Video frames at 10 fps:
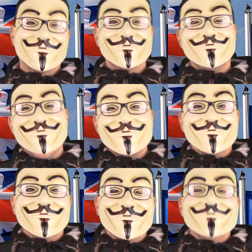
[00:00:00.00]
The
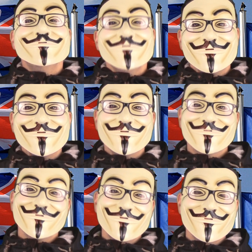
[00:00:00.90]
EU get really
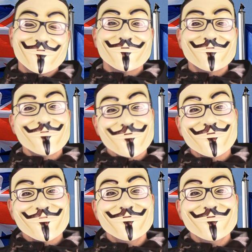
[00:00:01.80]
annoyed when you start